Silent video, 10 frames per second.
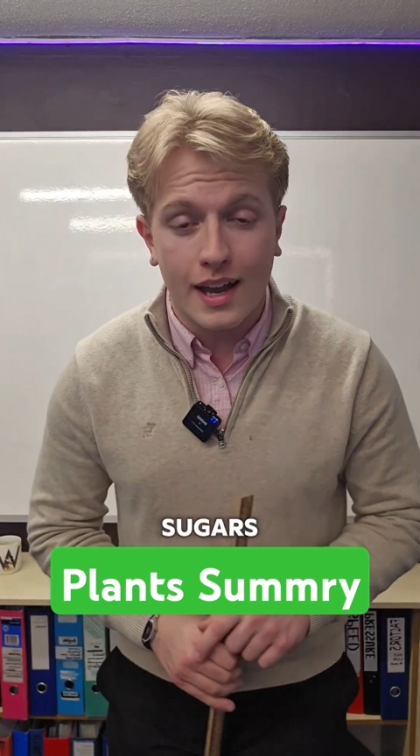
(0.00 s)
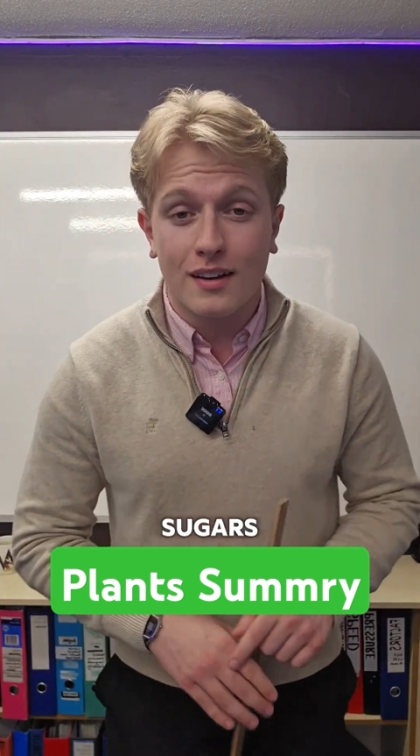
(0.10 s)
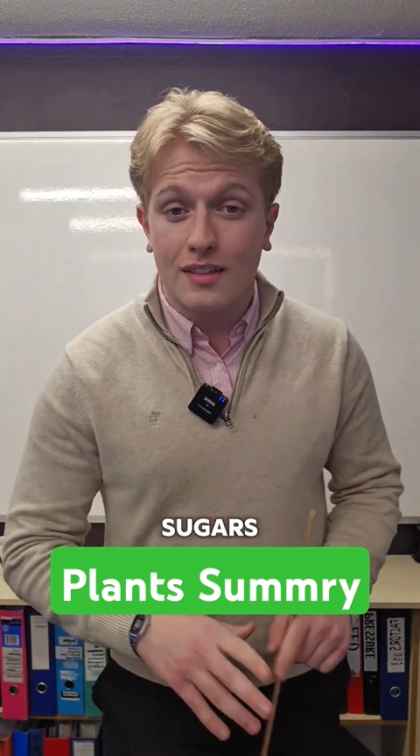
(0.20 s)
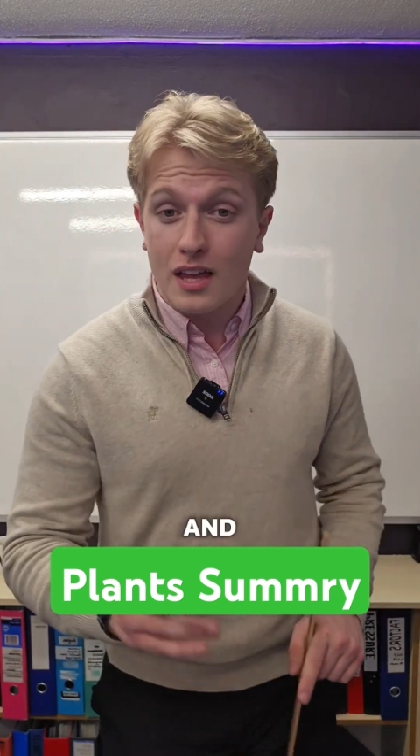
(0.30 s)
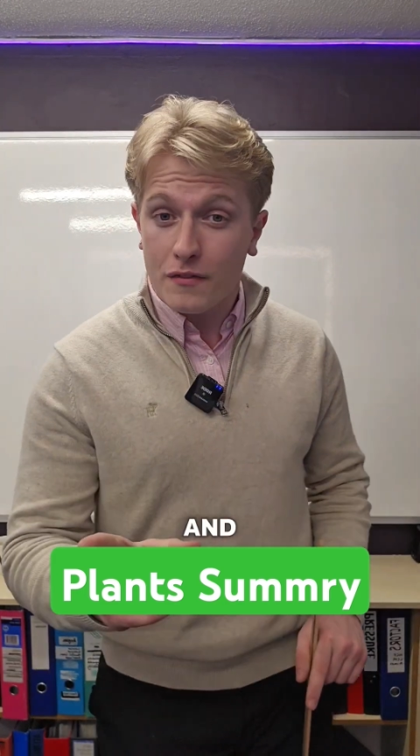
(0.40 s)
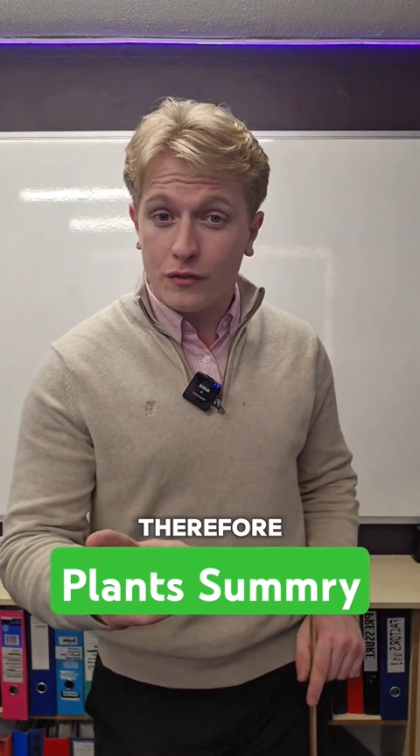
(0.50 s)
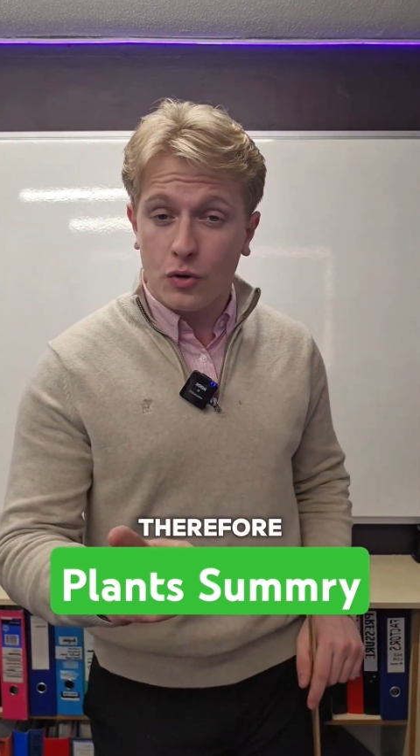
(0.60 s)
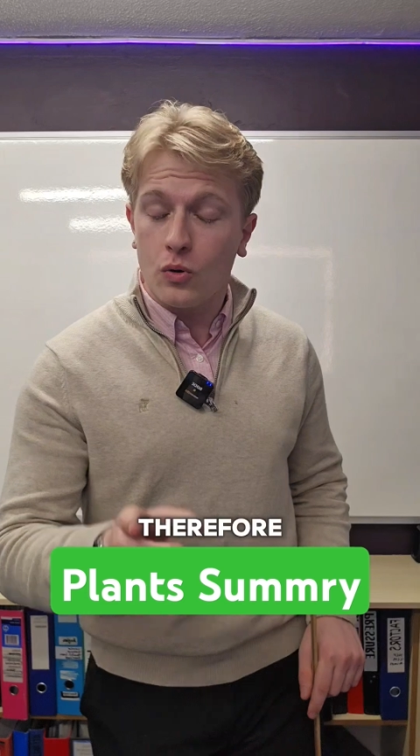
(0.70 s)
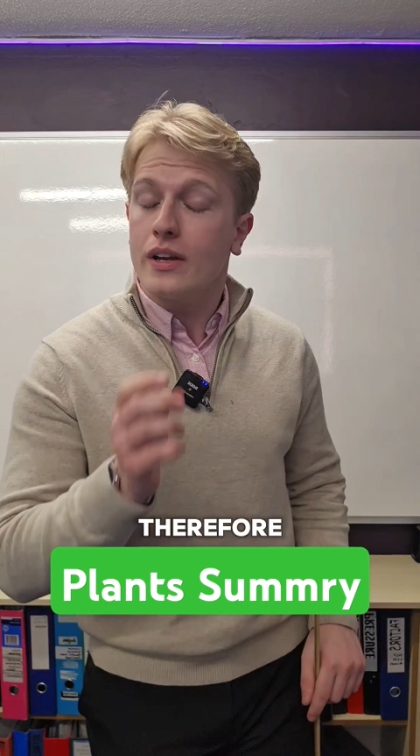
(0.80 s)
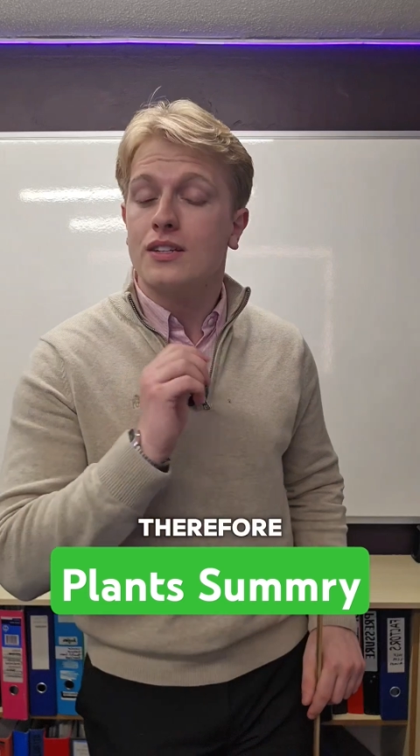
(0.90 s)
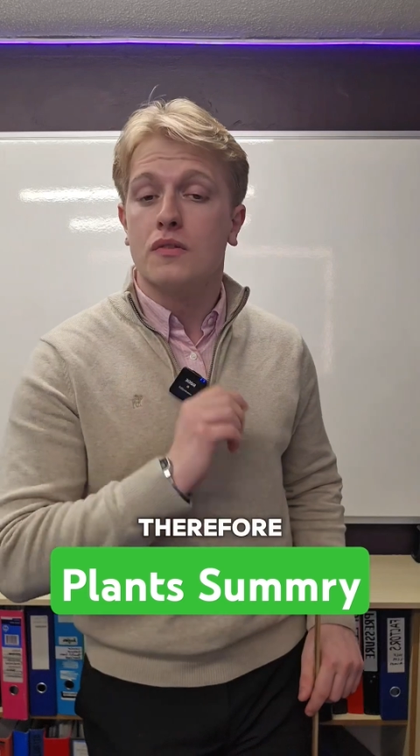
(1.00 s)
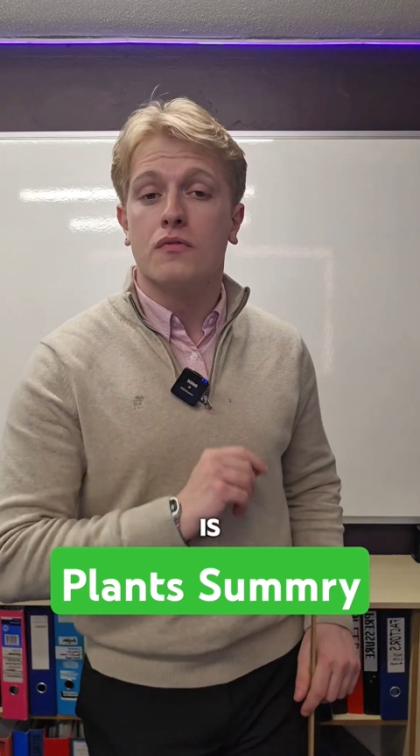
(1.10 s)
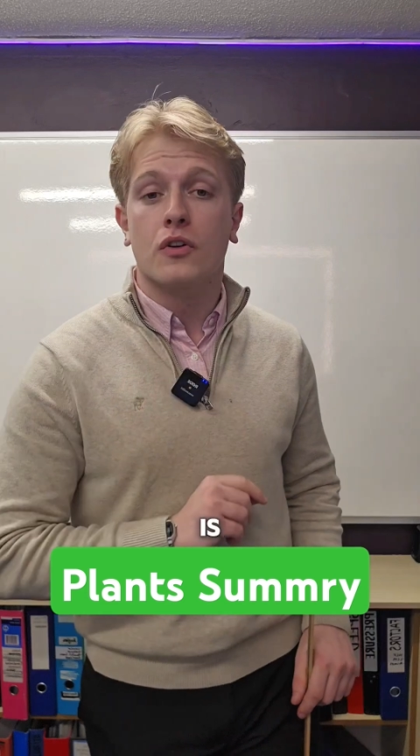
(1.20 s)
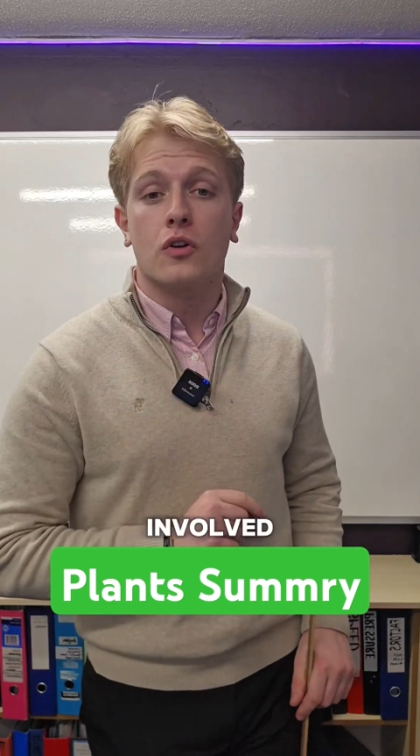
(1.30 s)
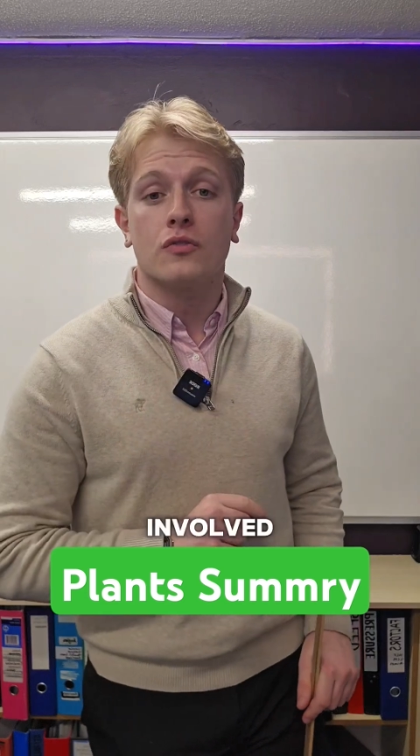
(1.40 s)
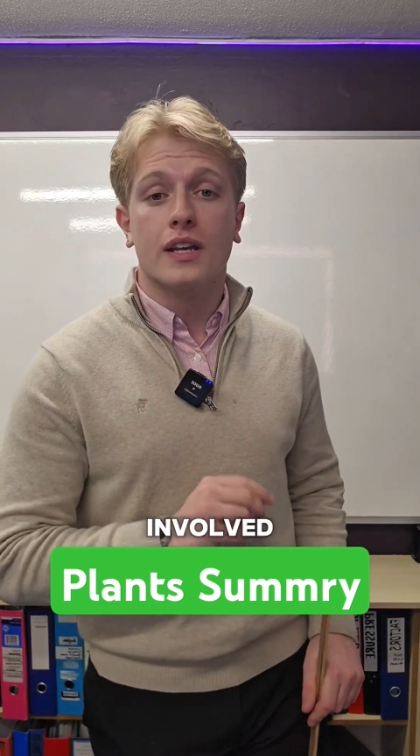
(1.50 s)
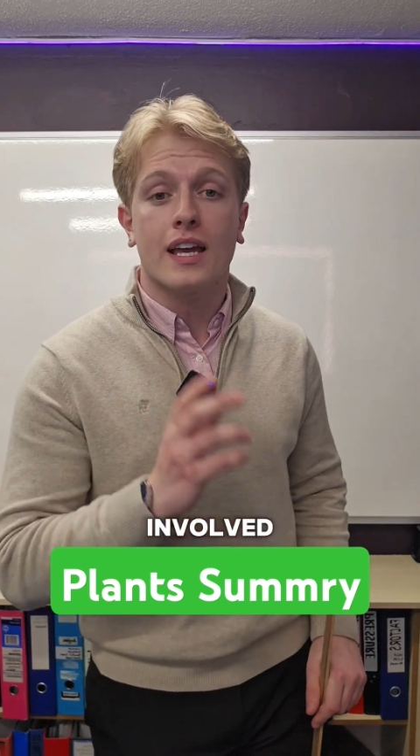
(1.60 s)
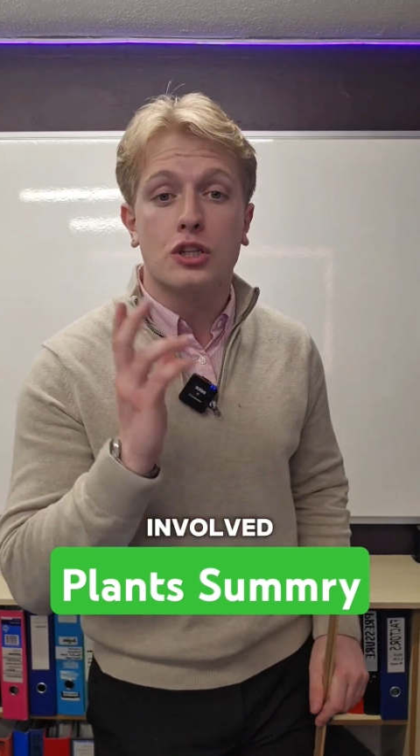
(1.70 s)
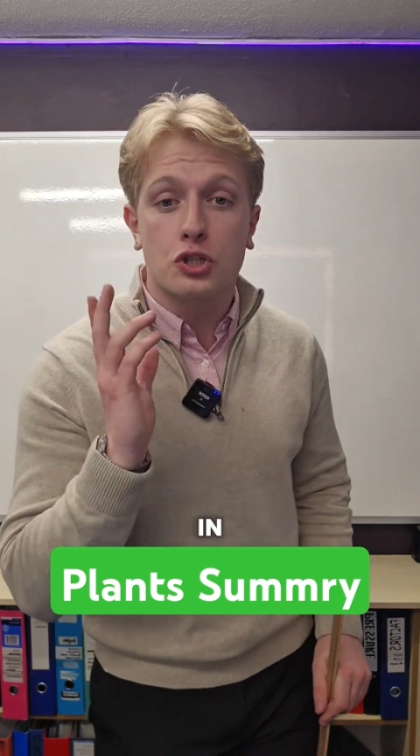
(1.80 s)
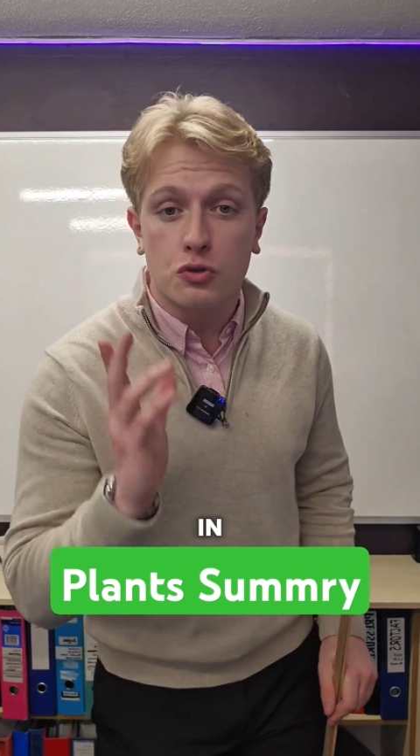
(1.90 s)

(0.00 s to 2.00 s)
and therefore is involved in